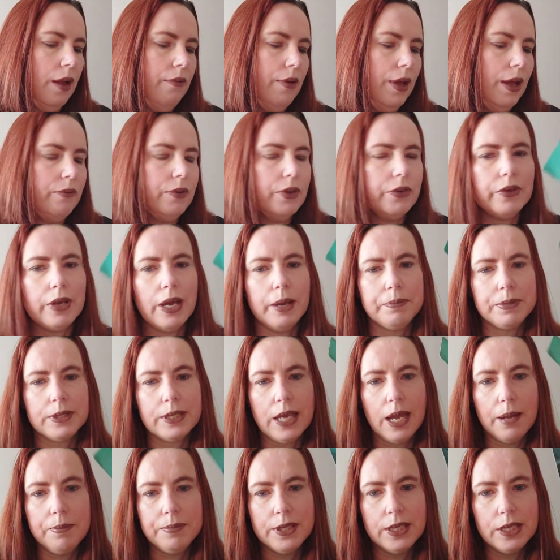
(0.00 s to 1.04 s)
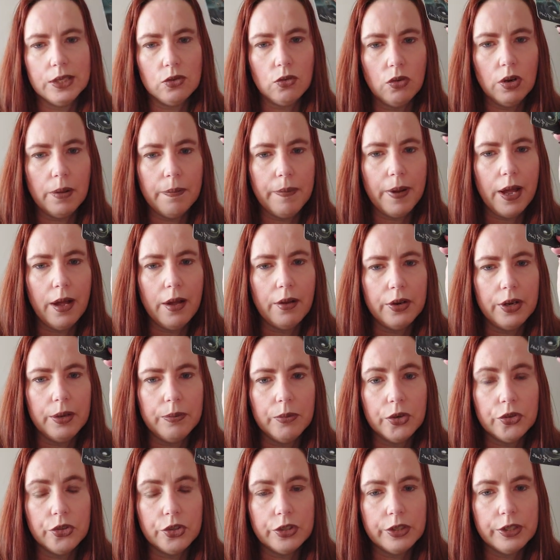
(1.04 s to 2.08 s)
Five of Cups. Cups is all about
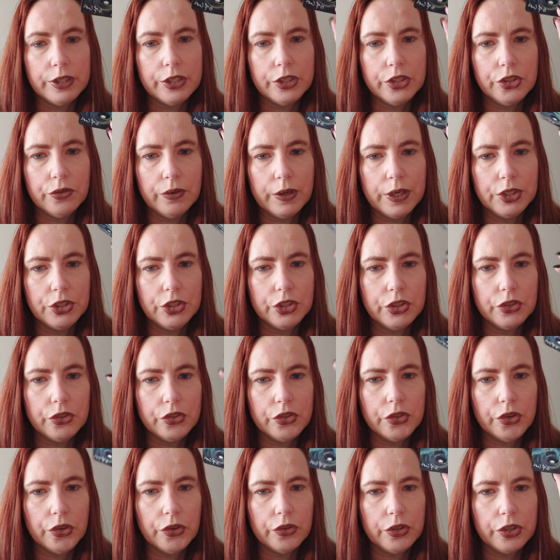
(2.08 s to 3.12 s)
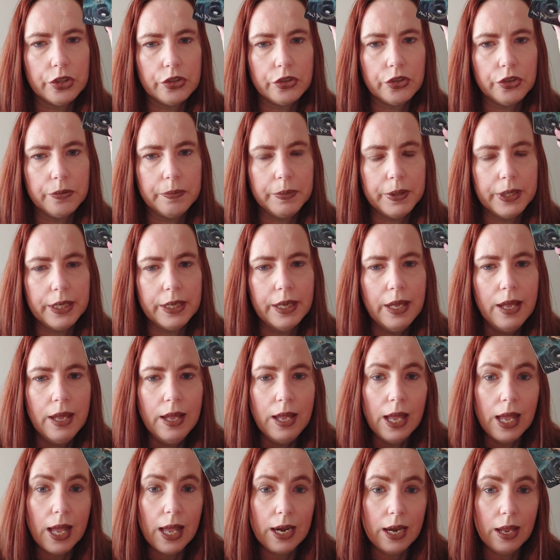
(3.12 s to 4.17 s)
emotional situations. So this could be
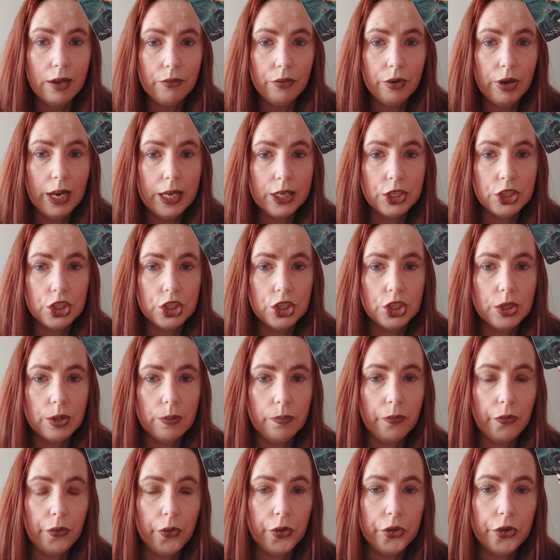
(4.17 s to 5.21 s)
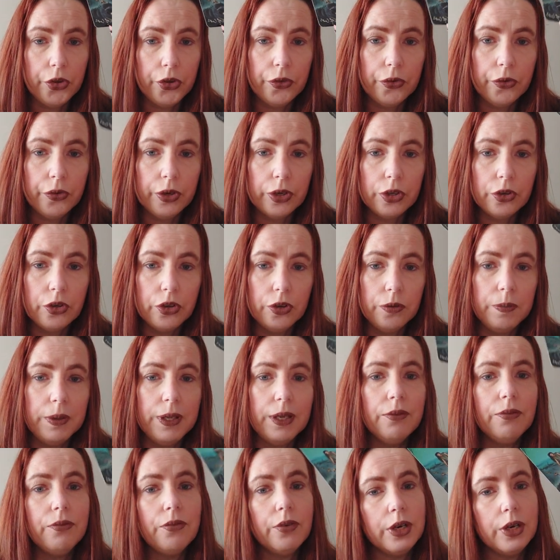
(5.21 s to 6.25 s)
a love relationship for you. It could
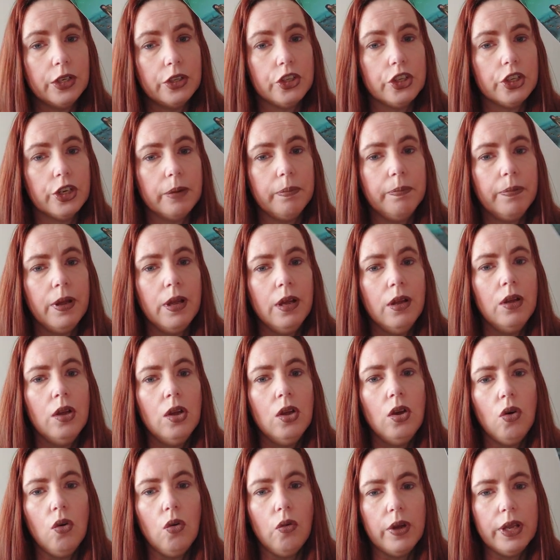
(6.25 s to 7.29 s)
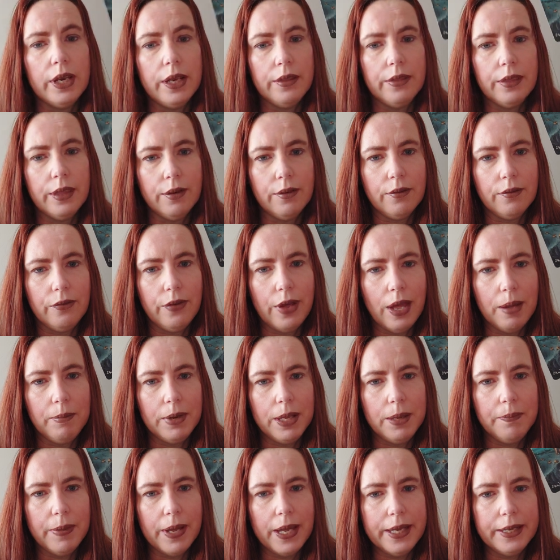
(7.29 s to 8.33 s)
be a friendship or anything
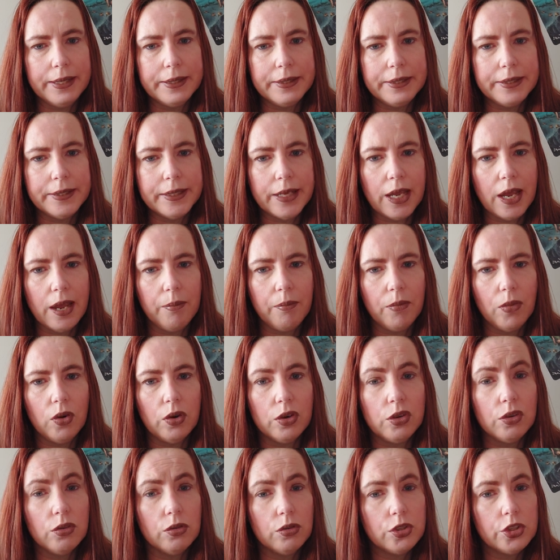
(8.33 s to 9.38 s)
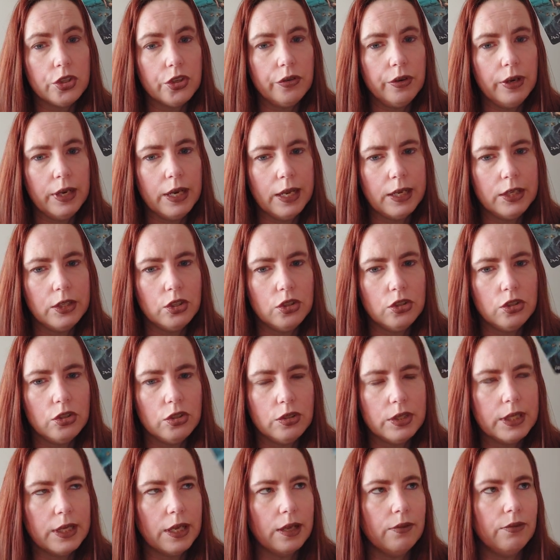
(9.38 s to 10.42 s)
family-based. It could also relate to
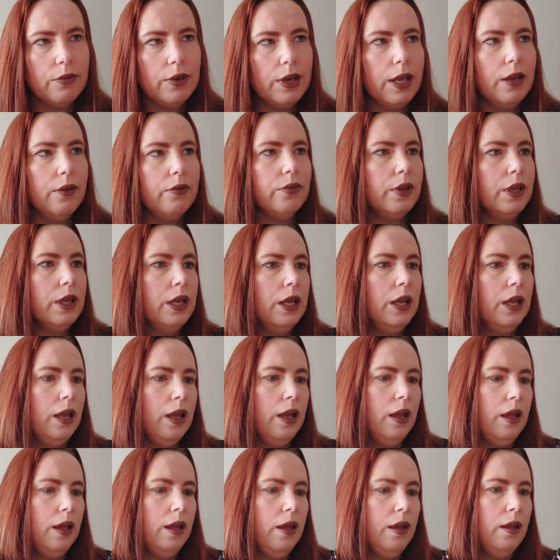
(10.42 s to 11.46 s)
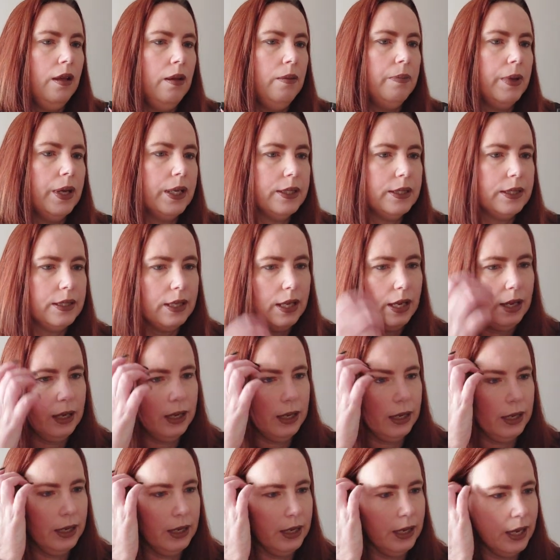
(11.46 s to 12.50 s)
self-love. But
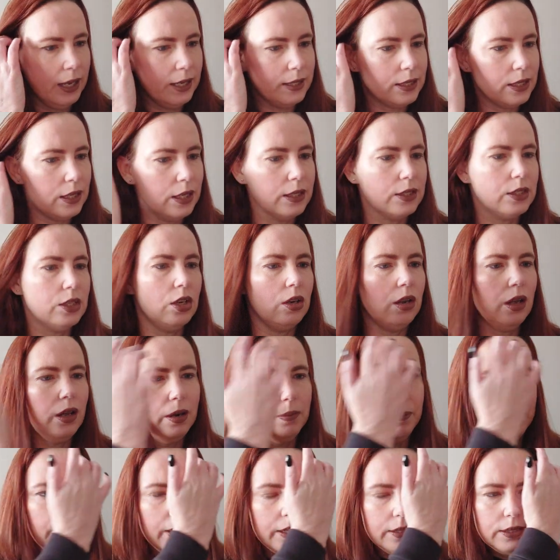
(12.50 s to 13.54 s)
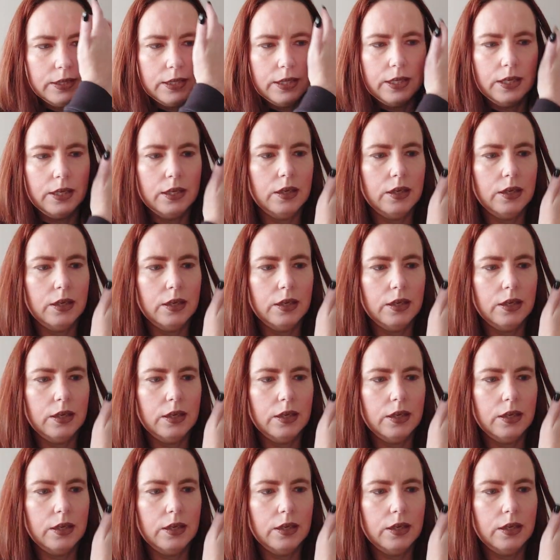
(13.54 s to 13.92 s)
it's a lot about